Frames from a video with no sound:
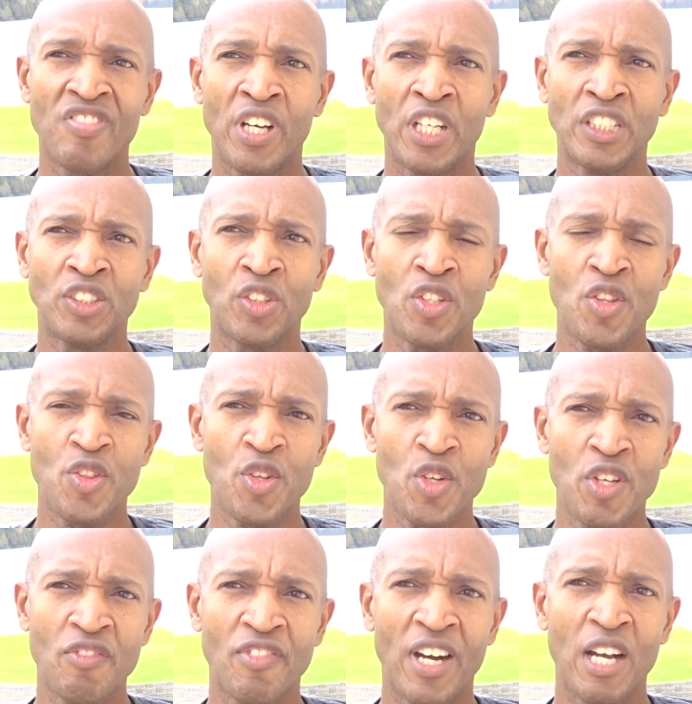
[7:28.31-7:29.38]

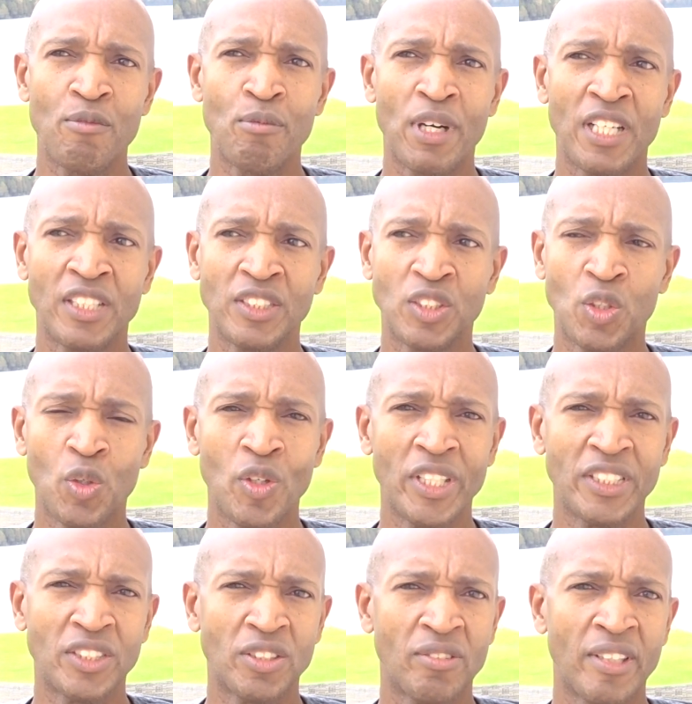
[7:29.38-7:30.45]
135 pounds, going
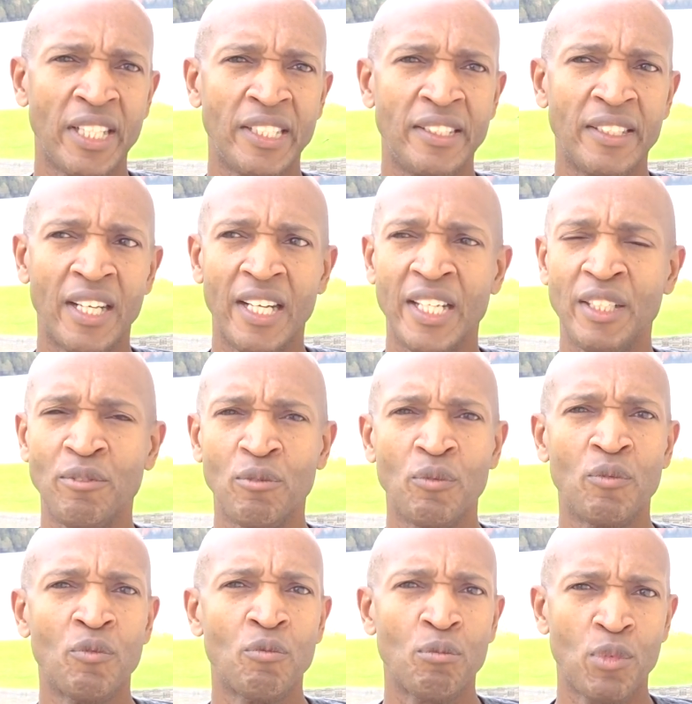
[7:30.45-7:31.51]
into grade 9,
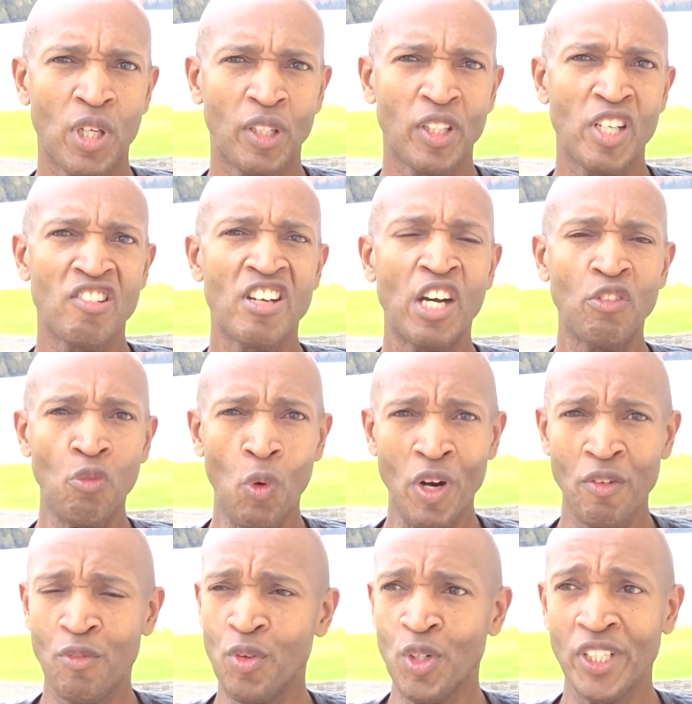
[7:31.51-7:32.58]
probably around
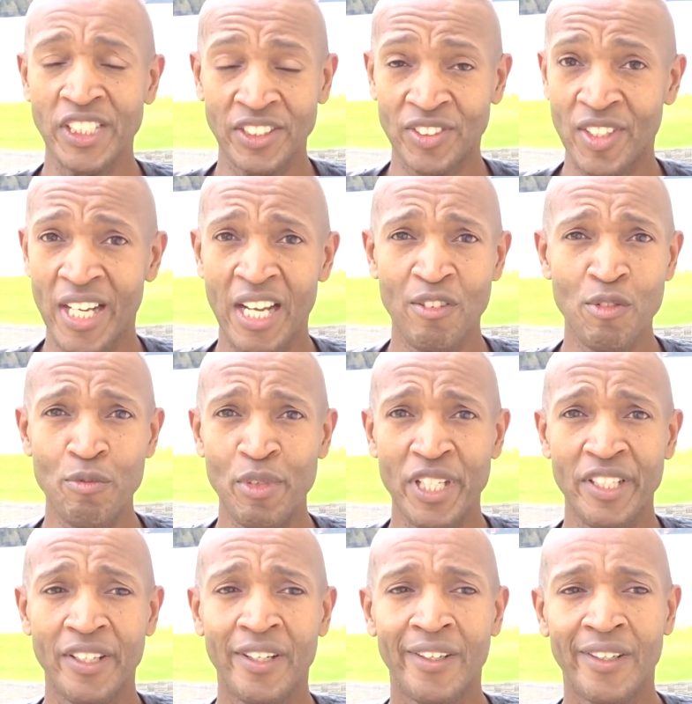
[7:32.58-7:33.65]
140. So I haven't
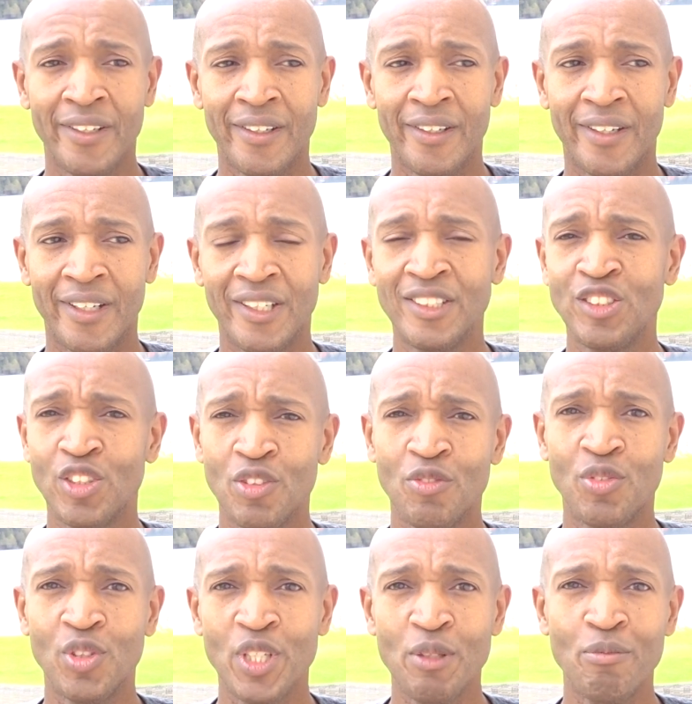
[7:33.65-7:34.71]
been
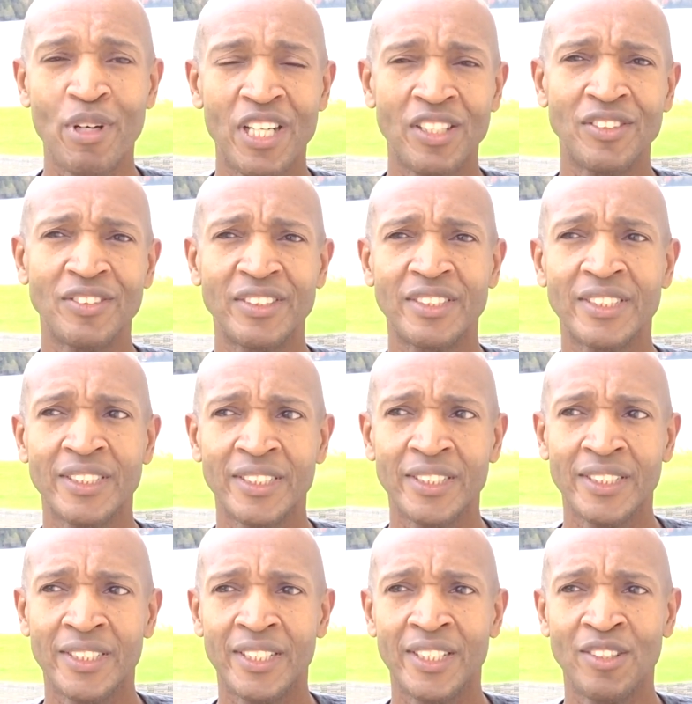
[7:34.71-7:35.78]
140 pounds
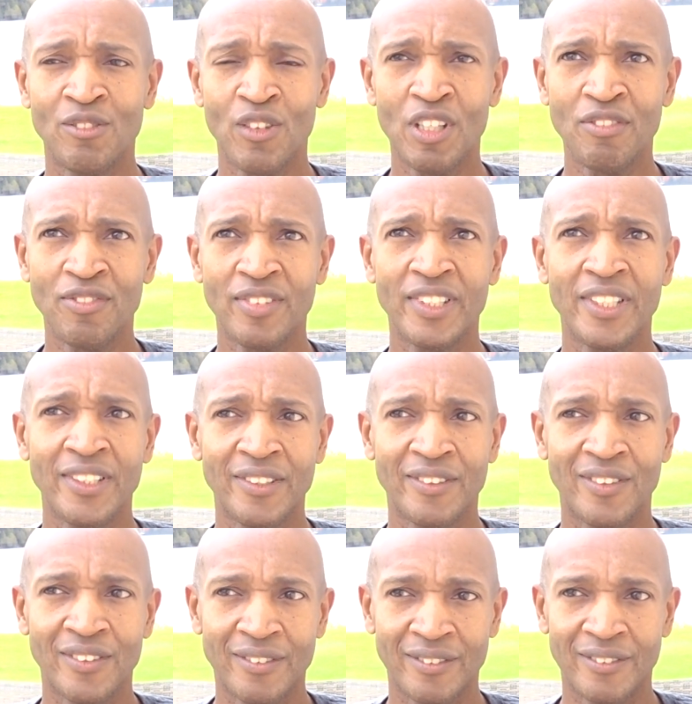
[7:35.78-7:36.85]
in roughly
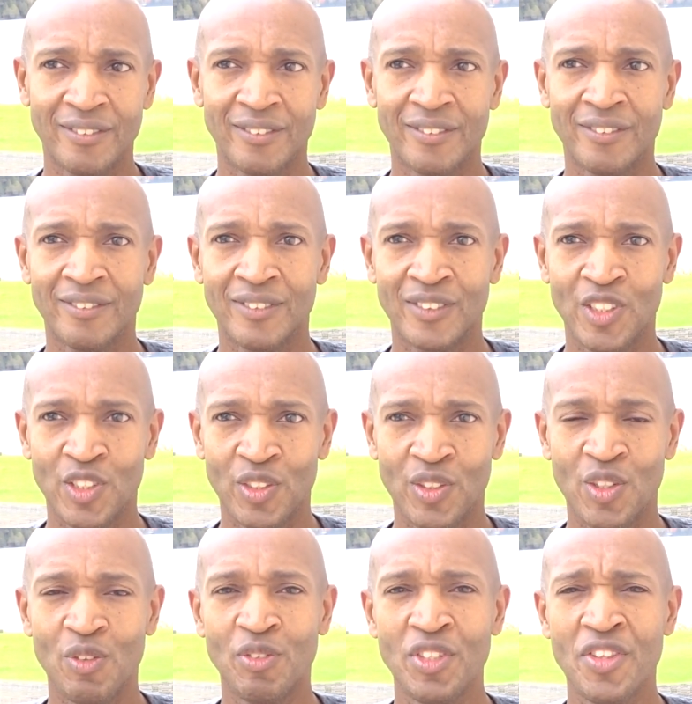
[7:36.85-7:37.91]

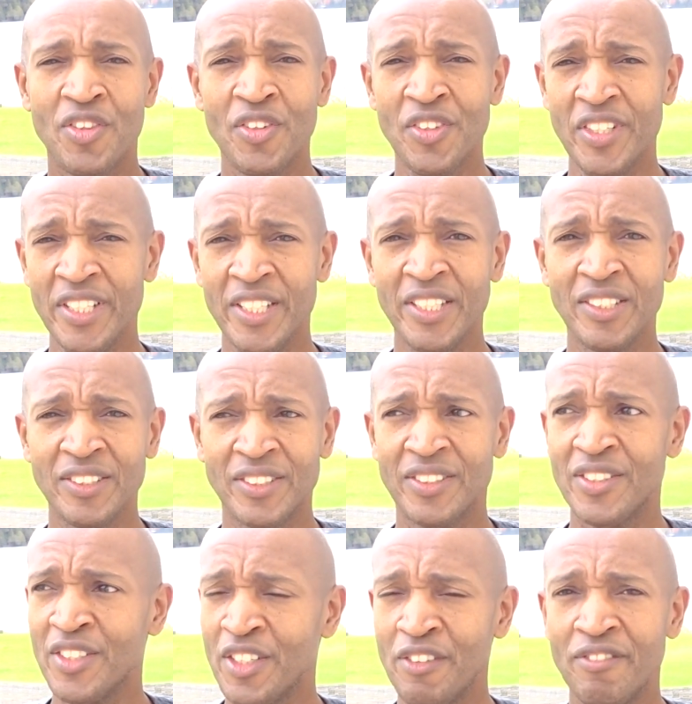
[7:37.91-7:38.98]
over 30 years,
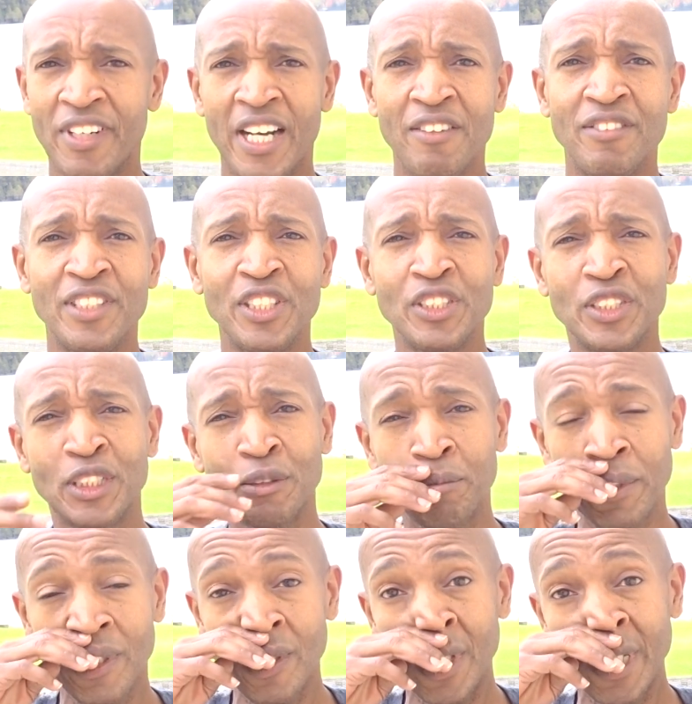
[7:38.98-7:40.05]
35 years. It's
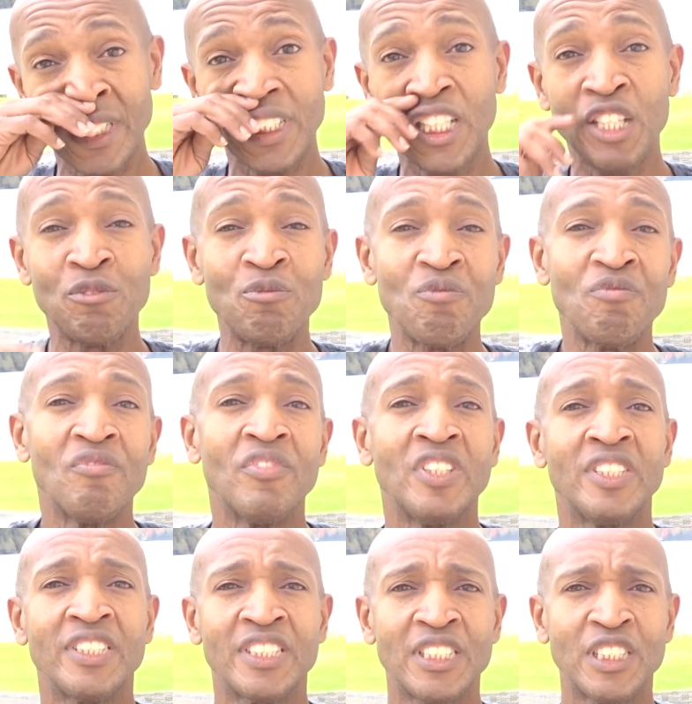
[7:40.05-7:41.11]
been a long time
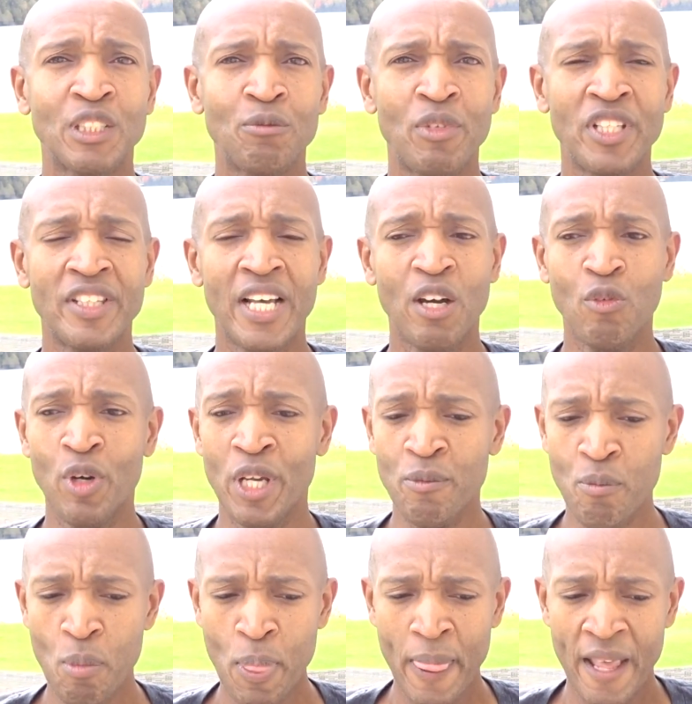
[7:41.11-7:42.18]
since I've been that weight.
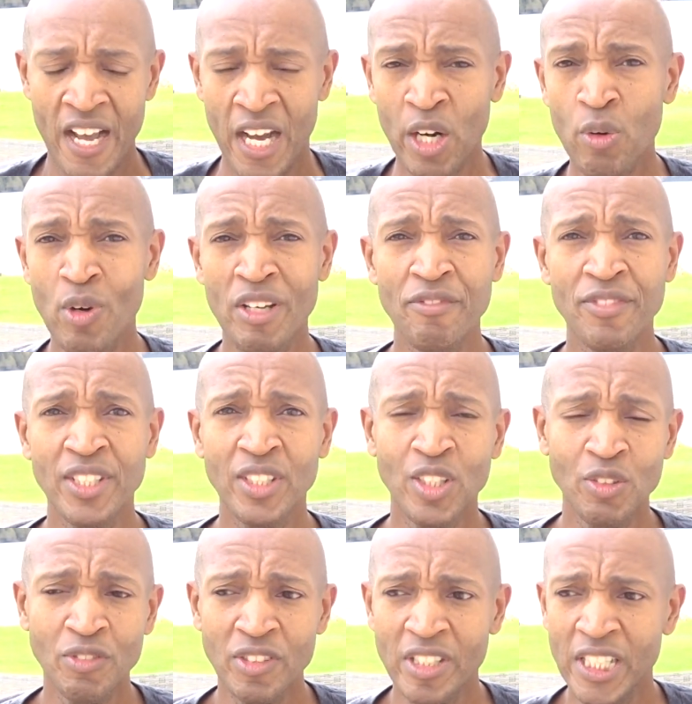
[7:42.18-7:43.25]
How do I feel
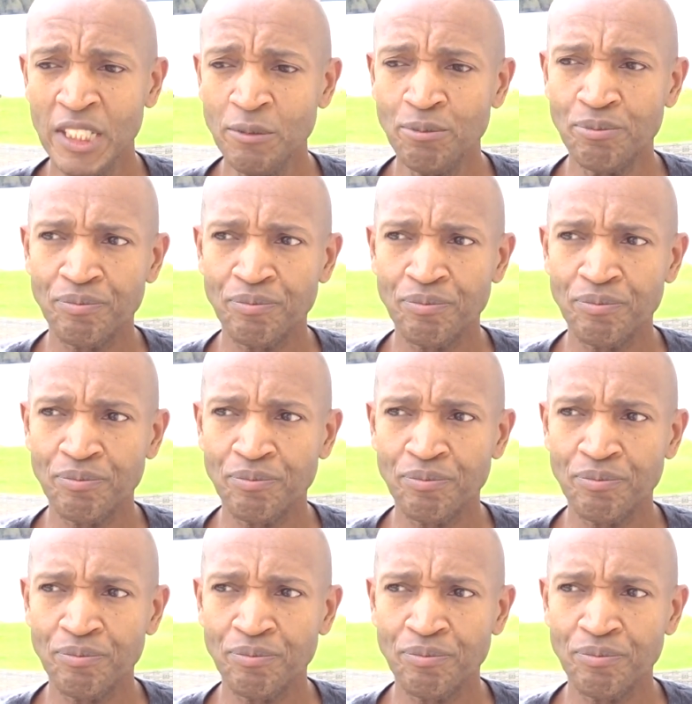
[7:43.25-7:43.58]
overall?